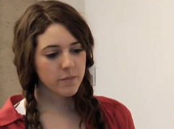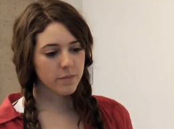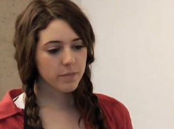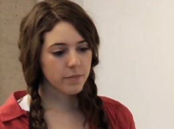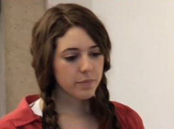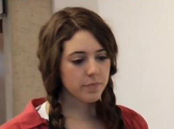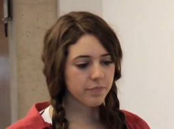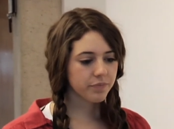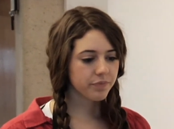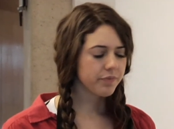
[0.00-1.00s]

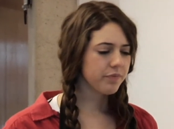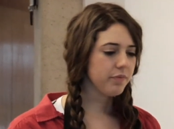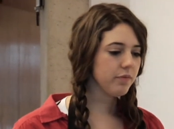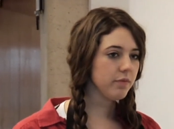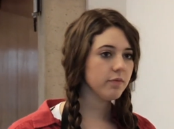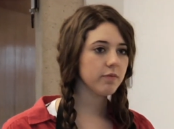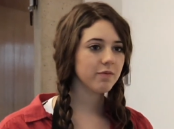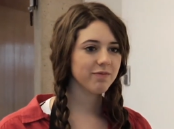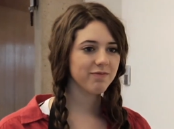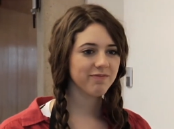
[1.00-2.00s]
No one is speaking in this clip.